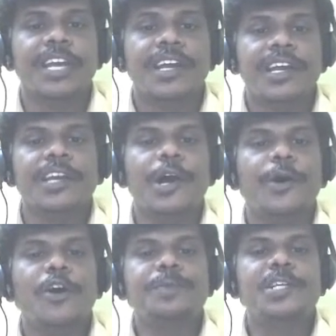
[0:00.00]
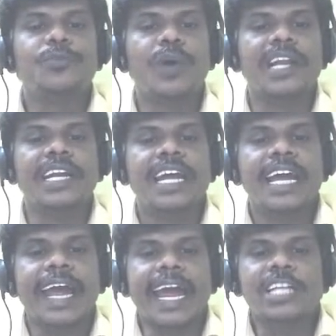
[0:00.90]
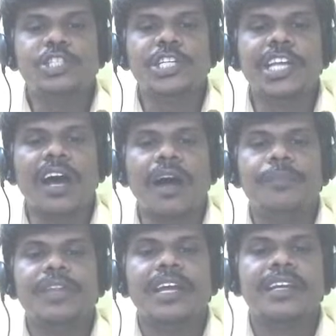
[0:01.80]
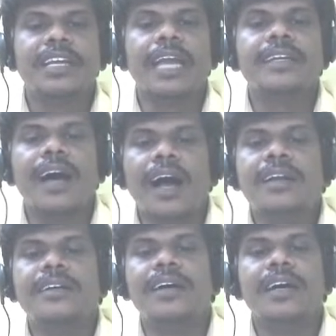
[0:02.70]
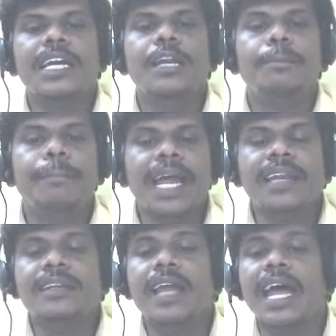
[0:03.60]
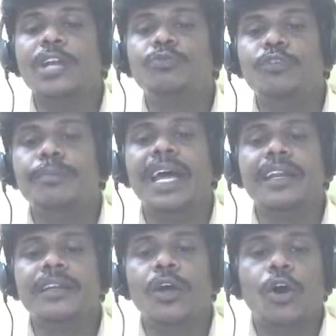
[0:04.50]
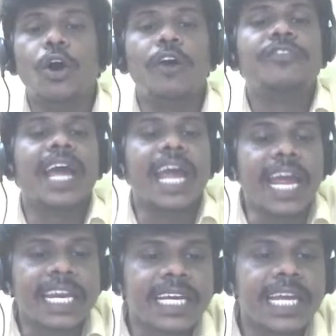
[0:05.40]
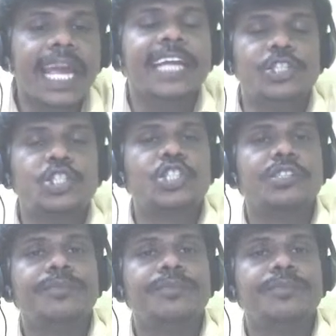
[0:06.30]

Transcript: Here, option 1, angina can occur in men and women of any age.